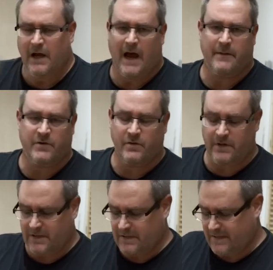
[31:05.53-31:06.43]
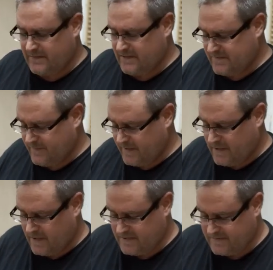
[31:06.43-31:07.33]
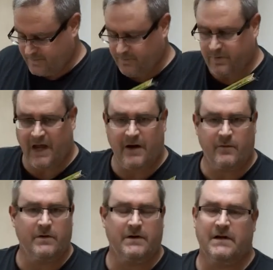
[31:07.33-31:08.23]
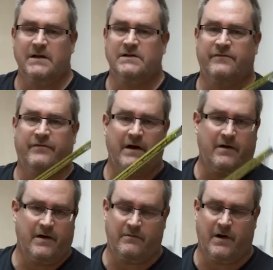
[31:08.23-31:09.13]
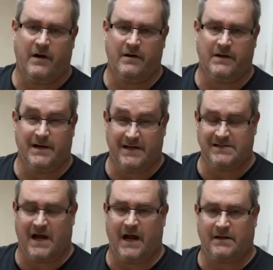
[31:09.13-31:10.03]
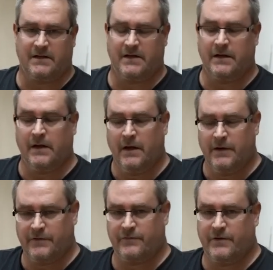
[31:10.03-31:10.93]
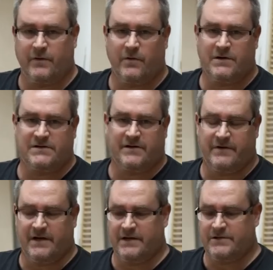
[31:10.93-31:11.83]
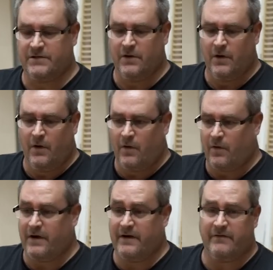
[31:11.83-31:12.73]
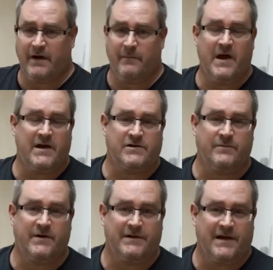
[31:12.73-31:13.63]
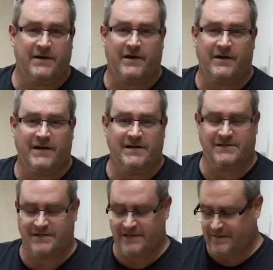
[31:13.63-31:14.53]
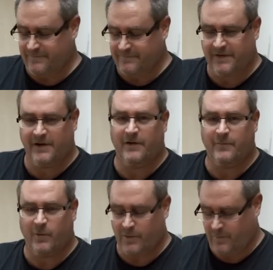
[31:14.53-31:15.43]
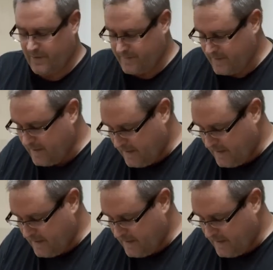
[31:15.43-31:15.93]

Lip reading: I'm doing it like this because plywood is very rarely exactly 3/4 of an inch, or even a measurement that you can easily, work with.